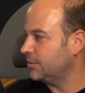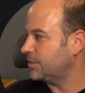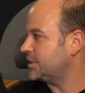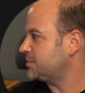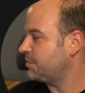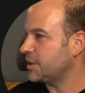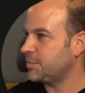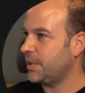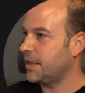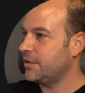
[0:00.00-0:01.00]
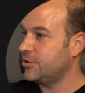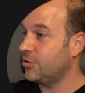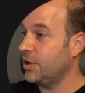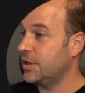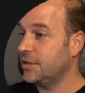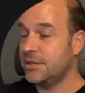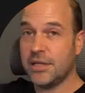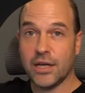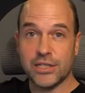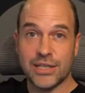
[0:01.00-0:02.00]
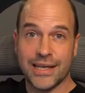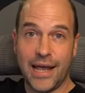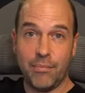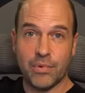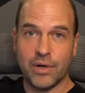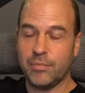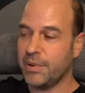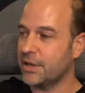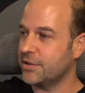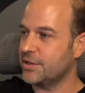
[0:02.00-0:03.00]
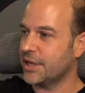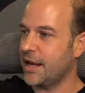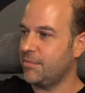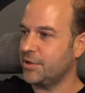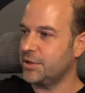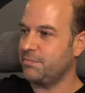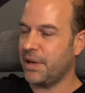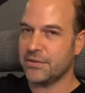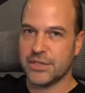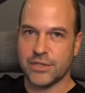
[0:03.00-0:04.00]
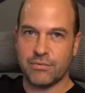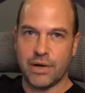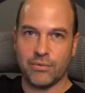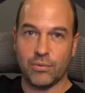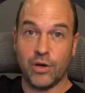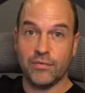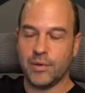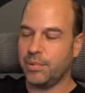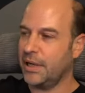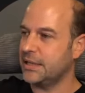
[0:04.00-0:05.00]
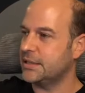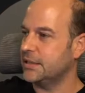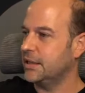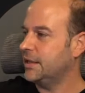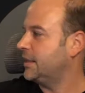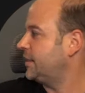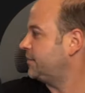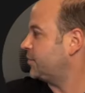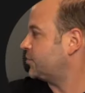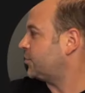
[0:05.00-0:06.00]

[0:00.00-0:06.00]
which is much better than trying to touch the camera, because the camera just bounces around all over the place. If you're